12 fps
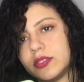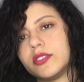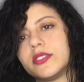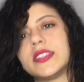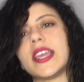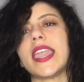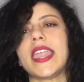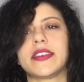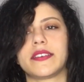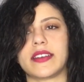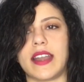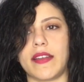on the
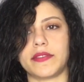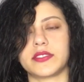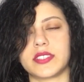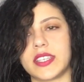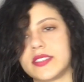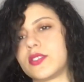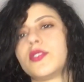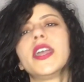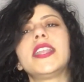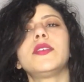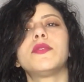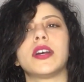aircraft. So
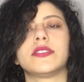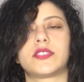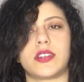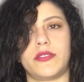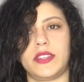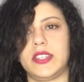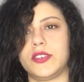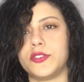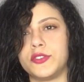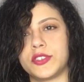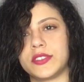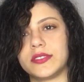anyone traveling
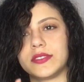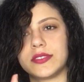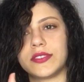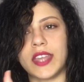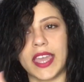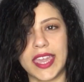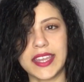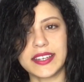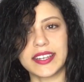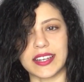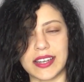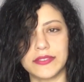on the
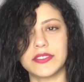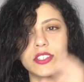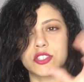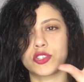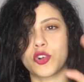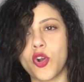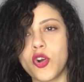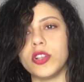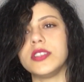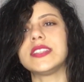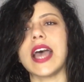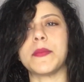aircraft is
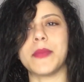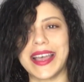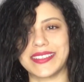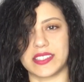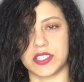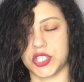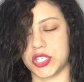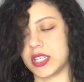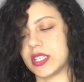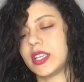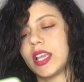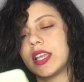called a passenger.
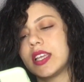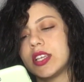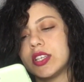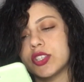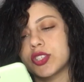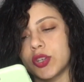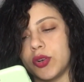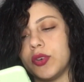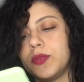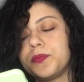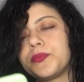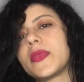
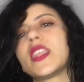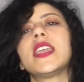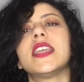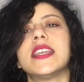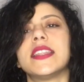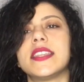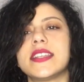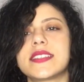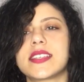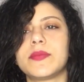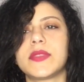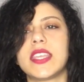So there's
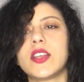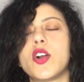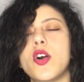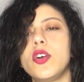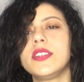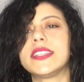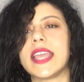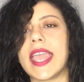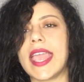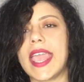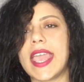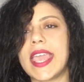something called
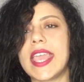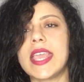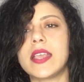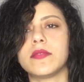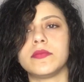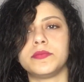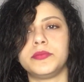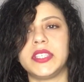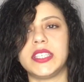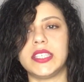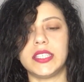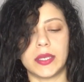
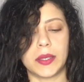ABP,